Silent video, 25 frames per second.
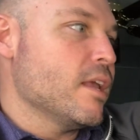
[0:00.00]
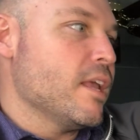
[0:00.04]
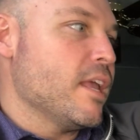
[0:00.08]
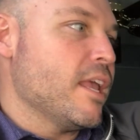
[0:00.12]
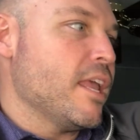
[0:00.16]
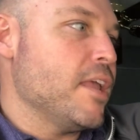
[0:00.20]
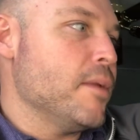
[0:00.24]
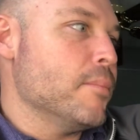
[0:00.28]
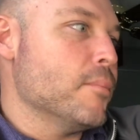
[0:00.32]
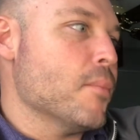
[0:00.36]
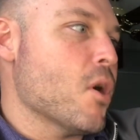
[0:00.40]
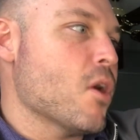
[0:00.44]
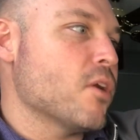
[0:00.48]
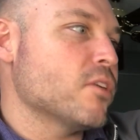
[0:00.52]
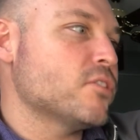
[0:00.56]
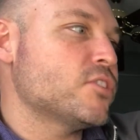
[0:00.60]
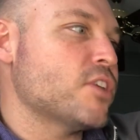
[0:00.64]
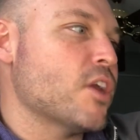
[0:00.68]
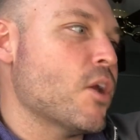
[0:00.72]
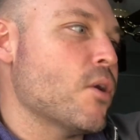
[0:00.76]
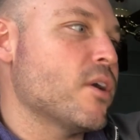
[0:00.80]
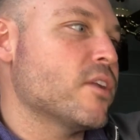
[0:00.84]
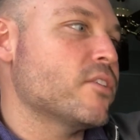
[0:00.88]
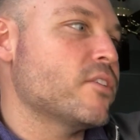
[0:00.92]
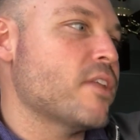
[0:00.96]
He marched
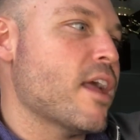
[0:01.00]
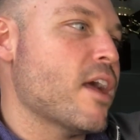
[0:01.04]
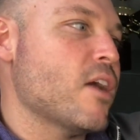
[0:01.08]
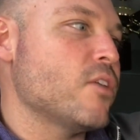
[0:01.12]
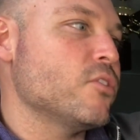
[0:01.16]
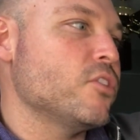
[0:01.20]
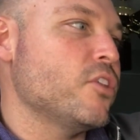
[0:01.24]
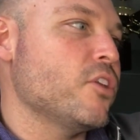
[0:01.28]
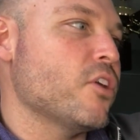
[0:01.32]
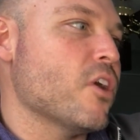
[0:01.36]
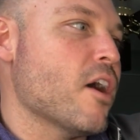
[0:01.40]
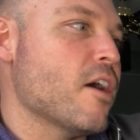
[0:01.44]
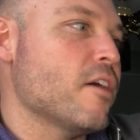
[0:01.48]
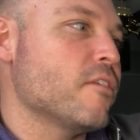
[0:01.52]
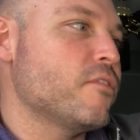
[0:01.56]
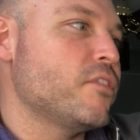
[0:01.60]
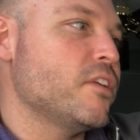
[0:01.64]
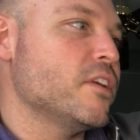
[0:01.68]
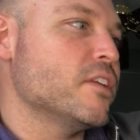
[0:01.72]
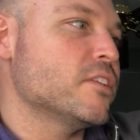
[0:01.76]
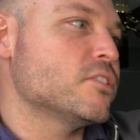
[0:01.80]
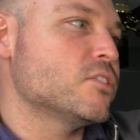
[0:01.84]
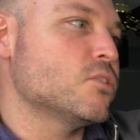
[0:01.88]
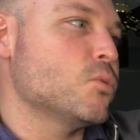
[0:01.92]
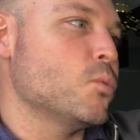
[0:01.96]
Eric down to the
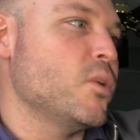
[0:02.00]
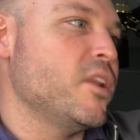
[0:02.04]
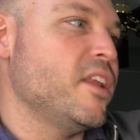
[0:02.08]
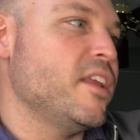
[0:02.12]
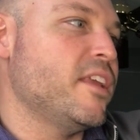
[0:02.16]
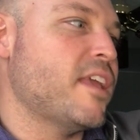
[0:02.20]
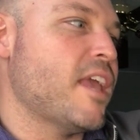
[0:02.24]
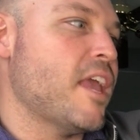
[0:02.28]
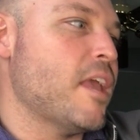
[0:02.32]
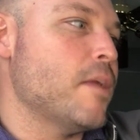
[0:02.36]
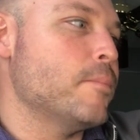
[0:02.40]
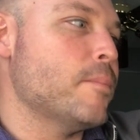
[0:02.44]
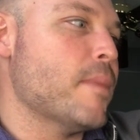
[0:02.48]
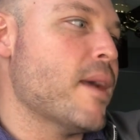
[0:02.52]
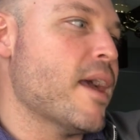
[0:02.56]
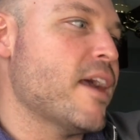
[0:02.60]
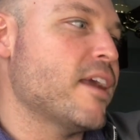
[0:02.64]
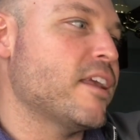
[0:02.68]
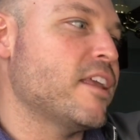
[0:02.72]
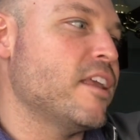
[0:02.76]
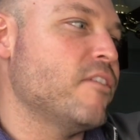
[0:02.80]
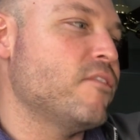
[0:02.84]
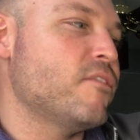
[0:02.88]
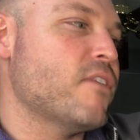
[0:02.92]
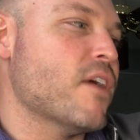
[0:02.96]
office. When he came
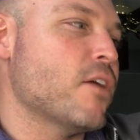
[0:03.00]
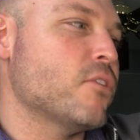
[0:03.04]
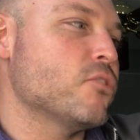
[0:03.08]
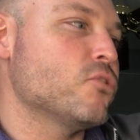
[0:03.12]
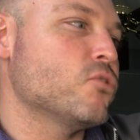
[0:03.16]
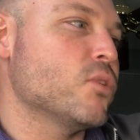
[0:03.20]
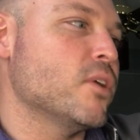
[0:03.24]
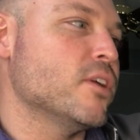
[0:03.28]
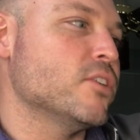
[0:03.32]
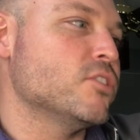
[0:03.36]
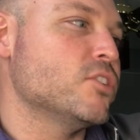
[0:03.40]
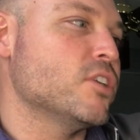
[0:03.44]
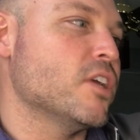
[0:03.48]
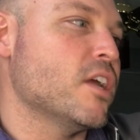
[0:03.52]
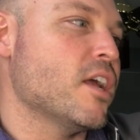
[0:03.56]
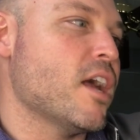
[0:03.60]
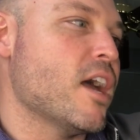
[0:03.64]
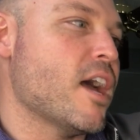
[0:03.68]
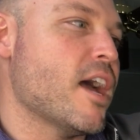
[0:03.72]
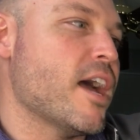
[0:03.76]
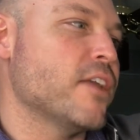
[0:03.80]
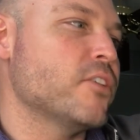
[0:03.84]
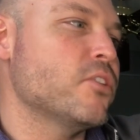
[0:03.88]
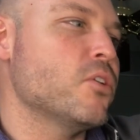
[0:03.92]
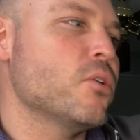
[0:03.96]
back, he found Tricia.
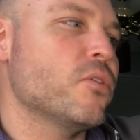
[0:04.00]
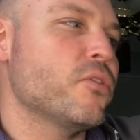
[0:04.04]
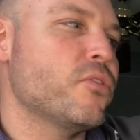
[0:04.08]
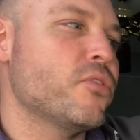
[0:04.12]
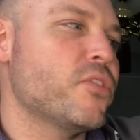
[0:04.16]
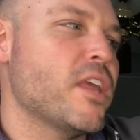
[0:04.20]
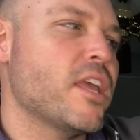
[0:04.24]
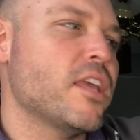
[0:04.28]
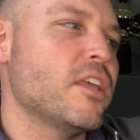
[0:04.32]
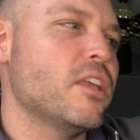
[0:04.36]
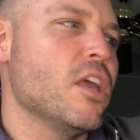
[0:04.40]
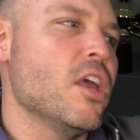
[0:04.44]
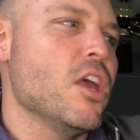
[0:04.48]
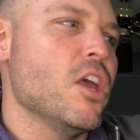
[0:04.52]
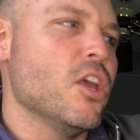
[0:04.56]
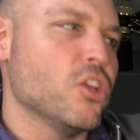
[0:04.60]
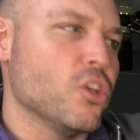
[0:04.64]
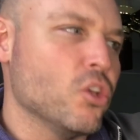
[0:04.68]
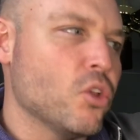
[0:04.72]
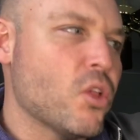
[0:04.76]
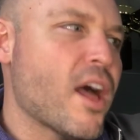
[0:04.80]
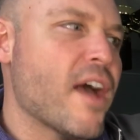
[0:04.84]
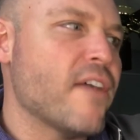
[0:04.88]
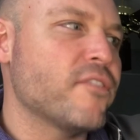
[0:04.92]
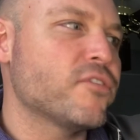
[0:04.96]
"I don't think
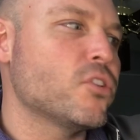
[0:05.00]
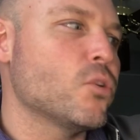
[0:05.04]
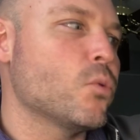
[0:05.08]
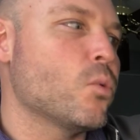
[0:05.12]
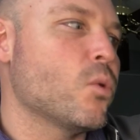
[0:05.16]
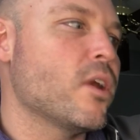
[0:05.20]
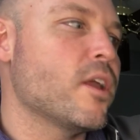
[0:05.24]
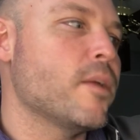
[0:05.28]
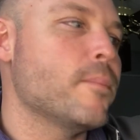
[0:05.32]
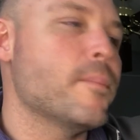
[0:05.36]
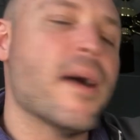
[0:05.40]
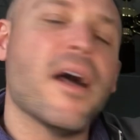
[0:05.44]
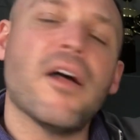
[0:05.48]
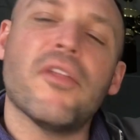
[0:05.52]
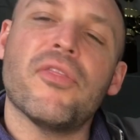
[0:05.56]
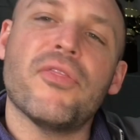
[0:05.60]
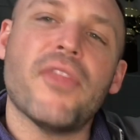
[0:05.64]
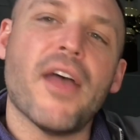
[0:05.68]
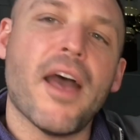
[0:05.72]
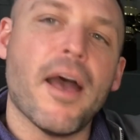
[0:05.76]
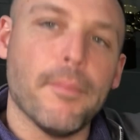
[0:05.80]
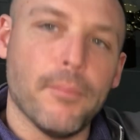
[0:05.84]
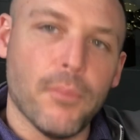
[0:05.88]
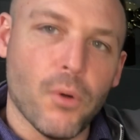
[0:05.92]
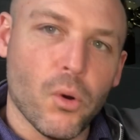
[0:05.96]
you'll have to worry about
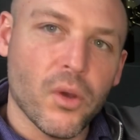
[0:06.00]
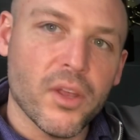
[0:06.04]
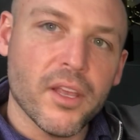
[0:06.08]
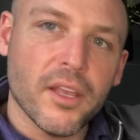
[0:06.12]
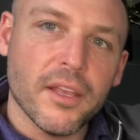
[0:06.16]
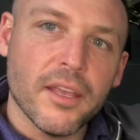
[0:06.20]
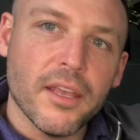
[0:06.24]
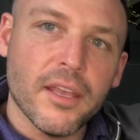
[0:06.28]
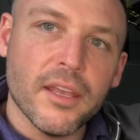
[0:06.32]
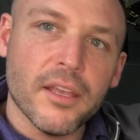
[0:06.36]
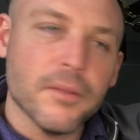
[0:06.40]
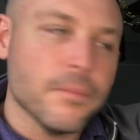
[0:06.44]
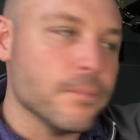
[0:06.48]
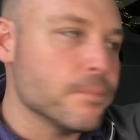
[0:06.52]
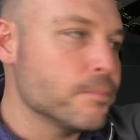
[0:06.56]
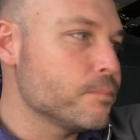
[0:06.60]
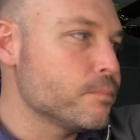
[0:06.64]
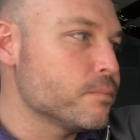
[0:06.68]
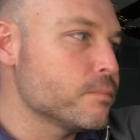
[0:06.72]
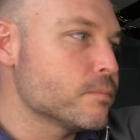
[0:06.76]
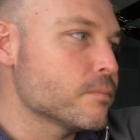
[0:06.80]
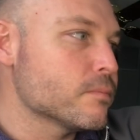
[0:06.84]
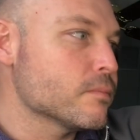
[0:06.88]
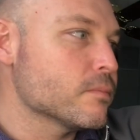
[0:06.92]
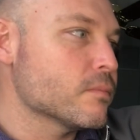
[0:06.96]
that boy again,"
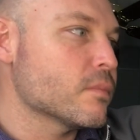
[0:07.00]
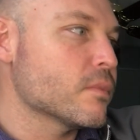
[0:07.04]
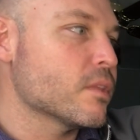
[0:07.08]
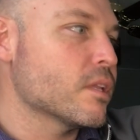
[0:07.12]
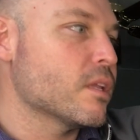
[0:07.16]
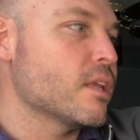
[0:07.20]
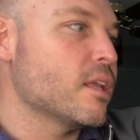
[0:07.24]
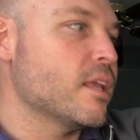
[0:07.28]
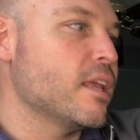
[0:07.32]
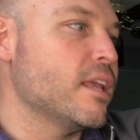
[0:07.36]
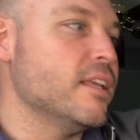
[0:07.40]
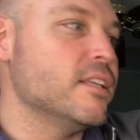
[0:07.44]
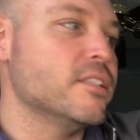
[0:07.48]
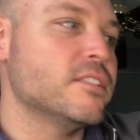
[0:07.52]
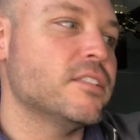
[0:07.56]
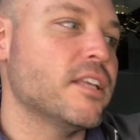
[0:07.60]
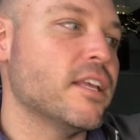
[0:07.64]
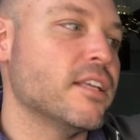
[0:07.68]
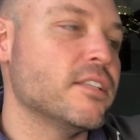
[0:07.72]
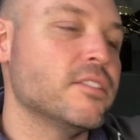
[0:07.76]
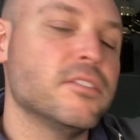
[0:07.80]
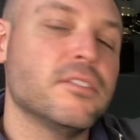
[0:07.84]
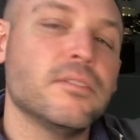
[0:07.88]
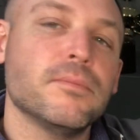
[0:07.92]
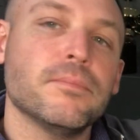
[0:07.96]
he
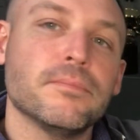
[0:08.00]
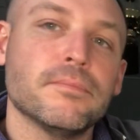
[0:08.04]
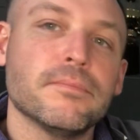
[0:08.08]
said.